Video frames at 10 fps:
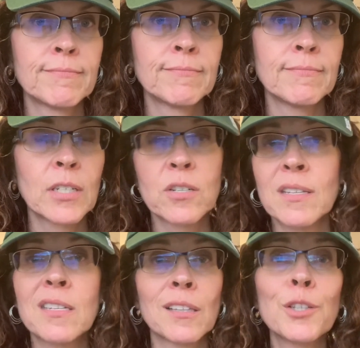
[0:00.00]
there's
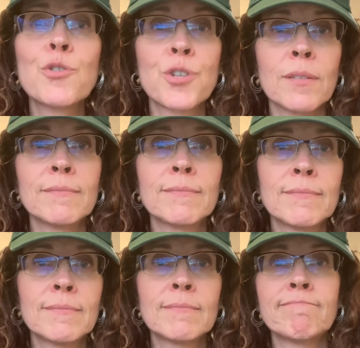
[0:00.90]
this illusion,
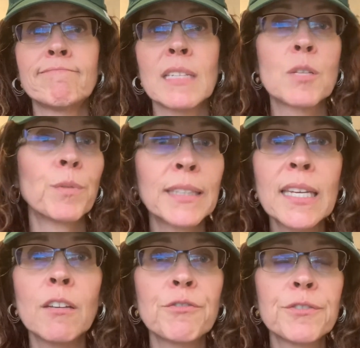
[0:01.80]
this
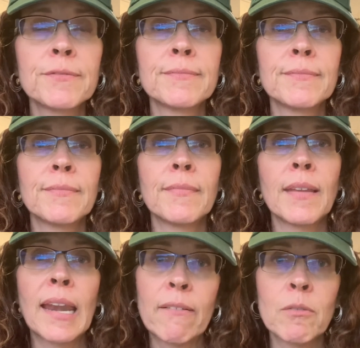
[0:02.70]
belief
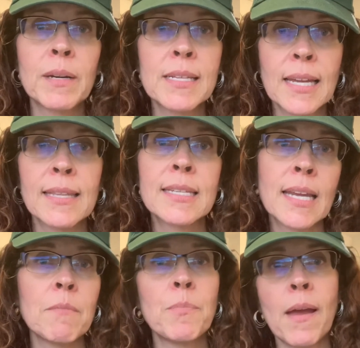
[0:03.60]
that everybody's on the
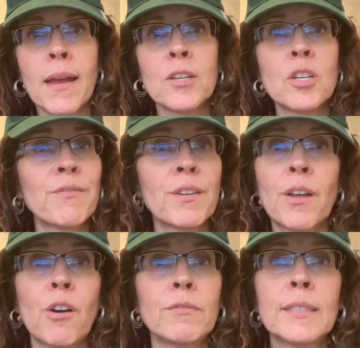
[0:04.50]
same page, even
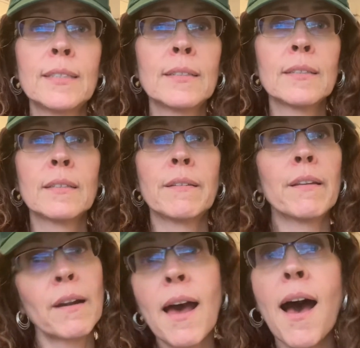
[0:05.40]
though
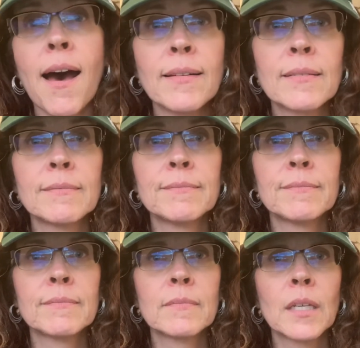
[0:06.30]
they're not.
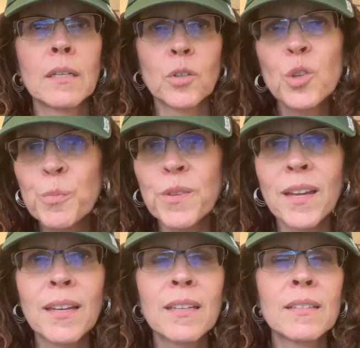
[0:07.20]

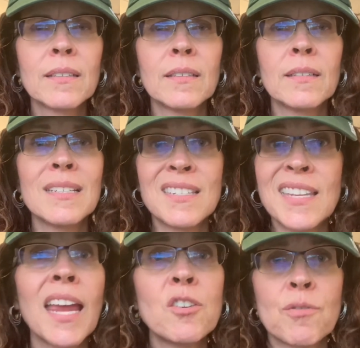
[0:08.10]
Groupthink is
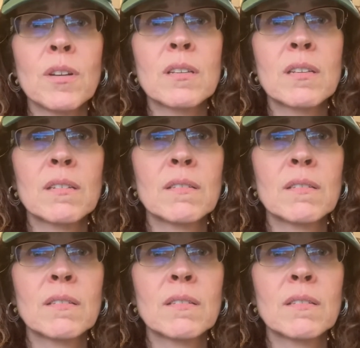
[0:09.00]
dangerous.